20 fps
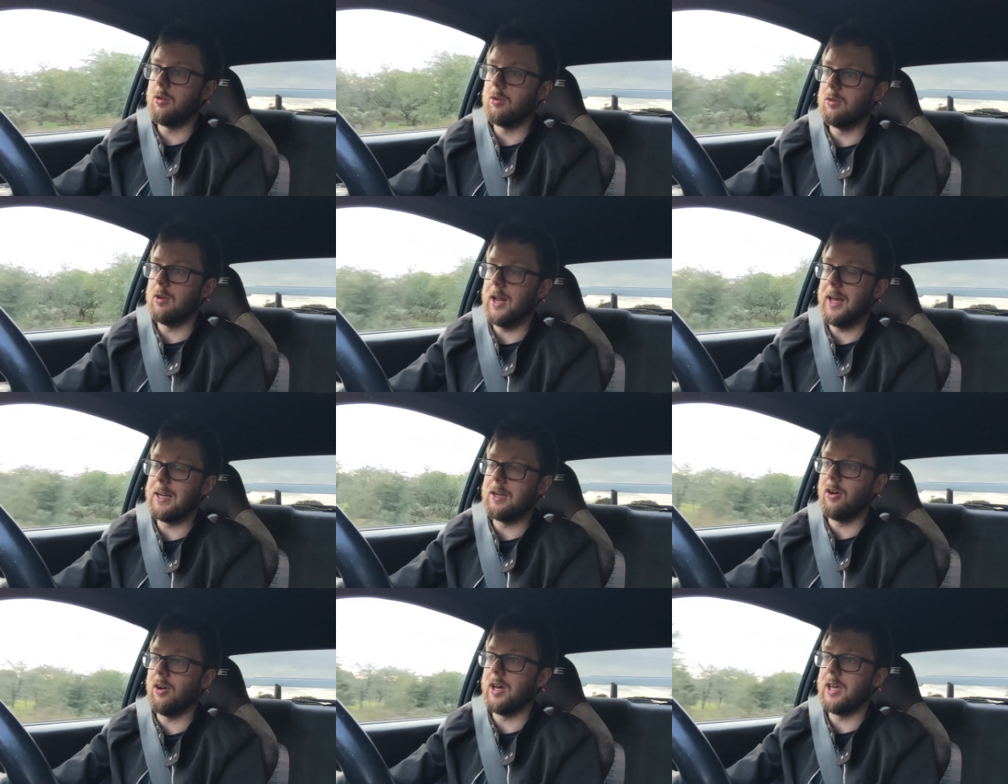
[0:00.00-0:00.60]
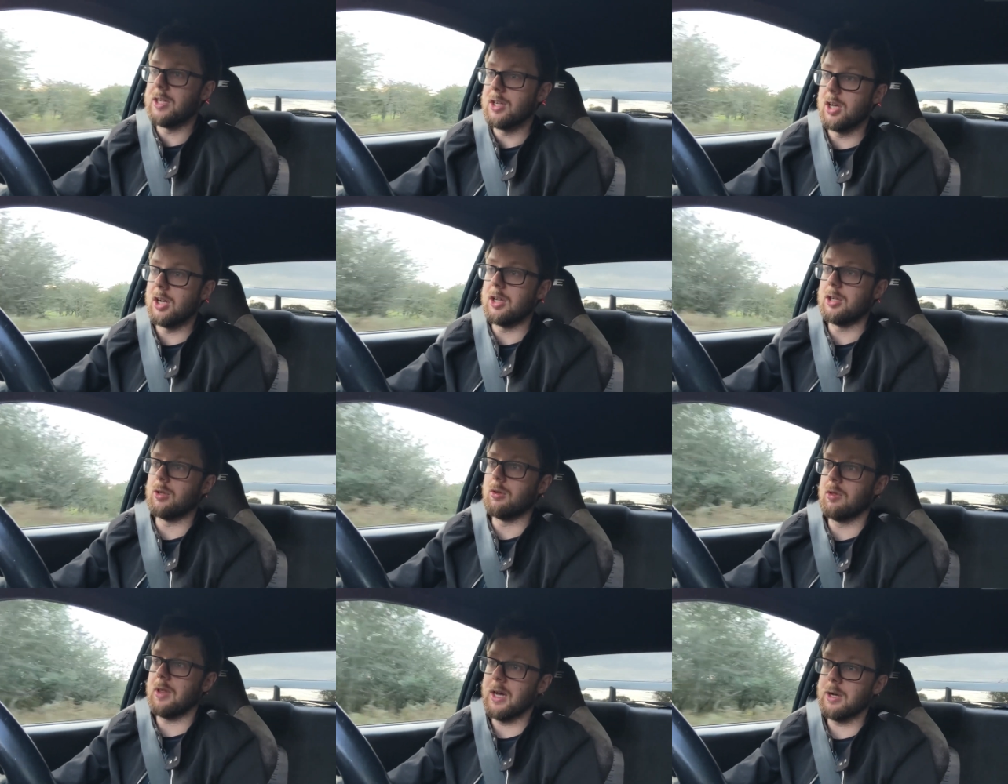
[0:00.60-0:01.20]
late 90s, early
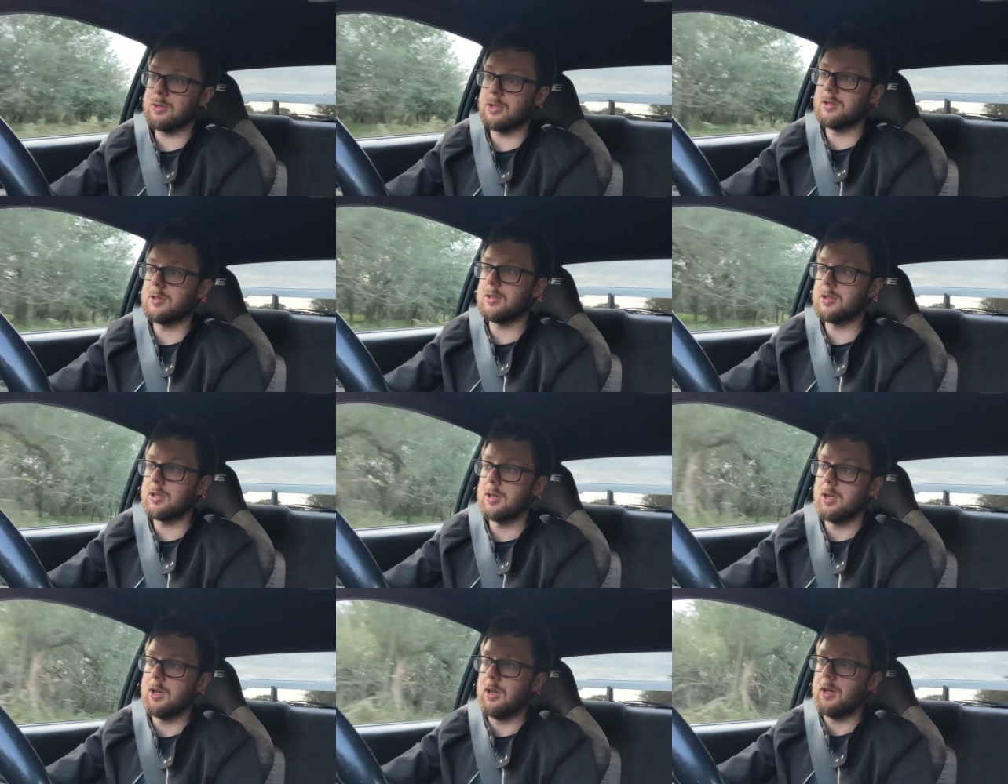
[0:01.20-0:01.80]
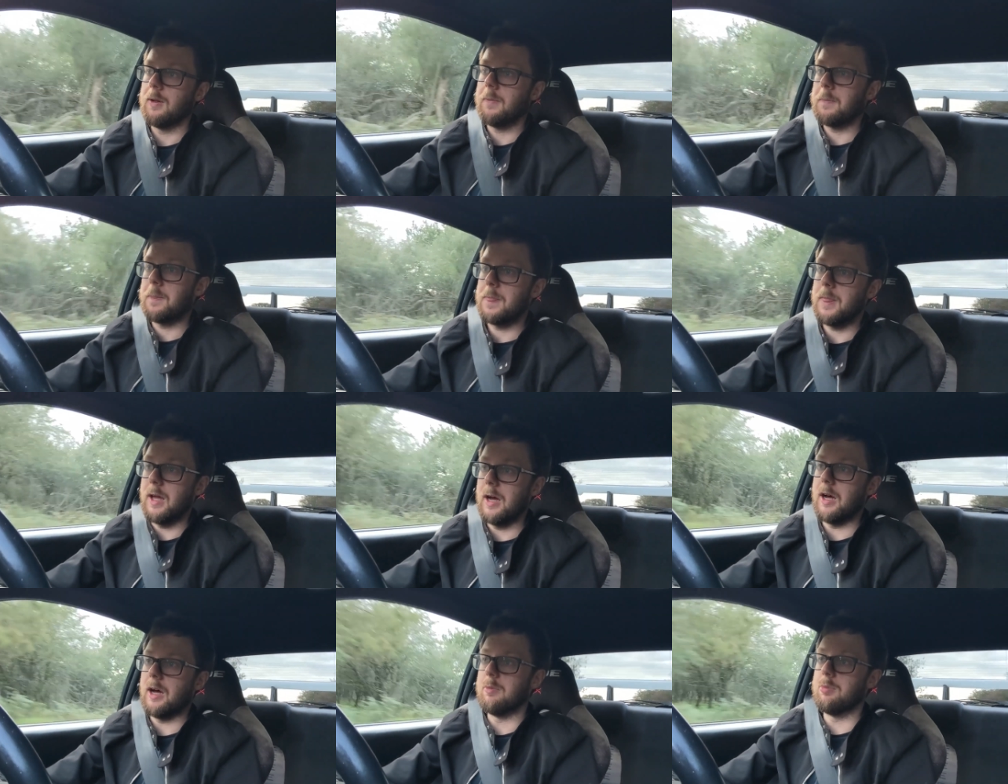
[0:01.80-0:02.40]
2000s,
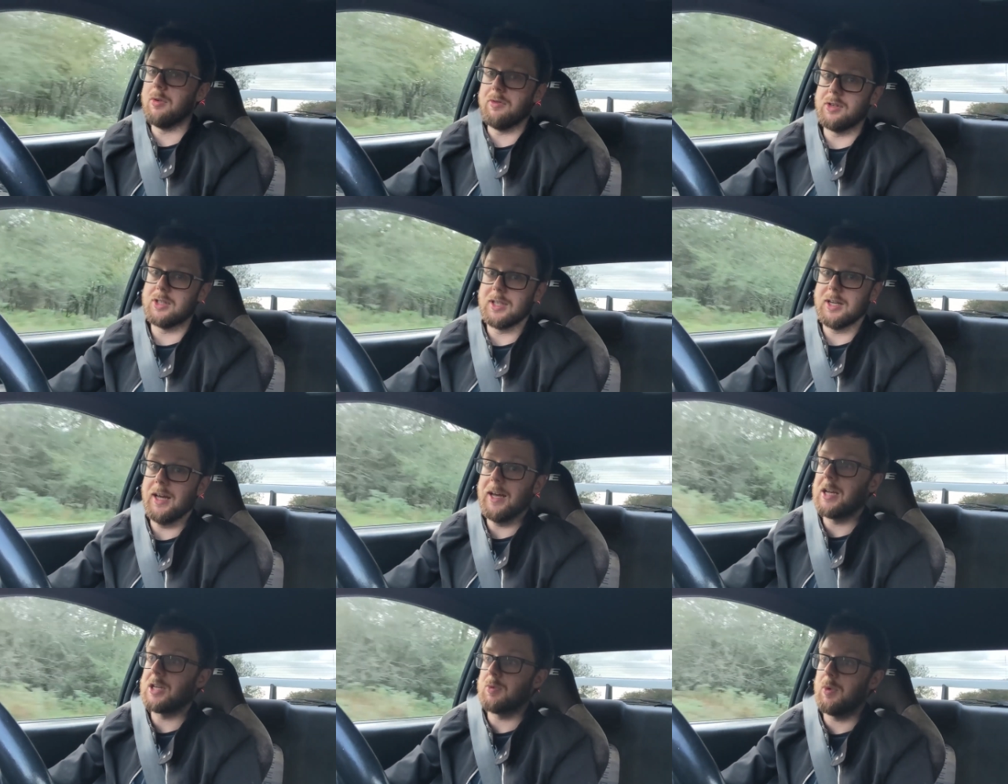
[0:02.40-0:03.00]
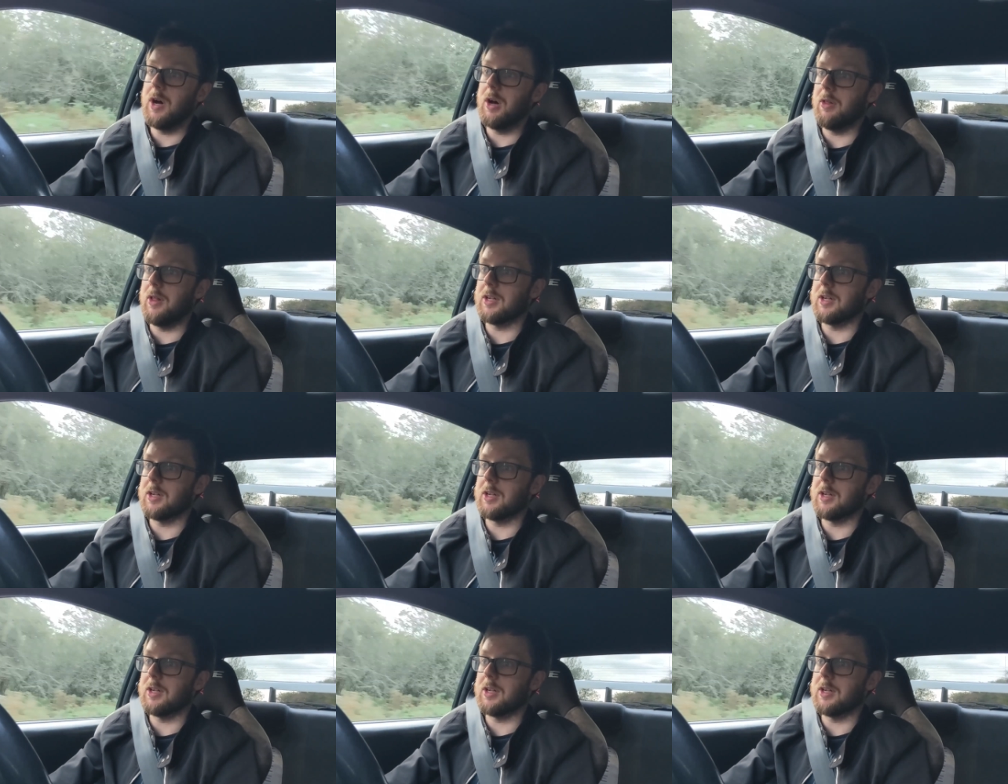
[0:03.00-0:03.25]
but for today as well.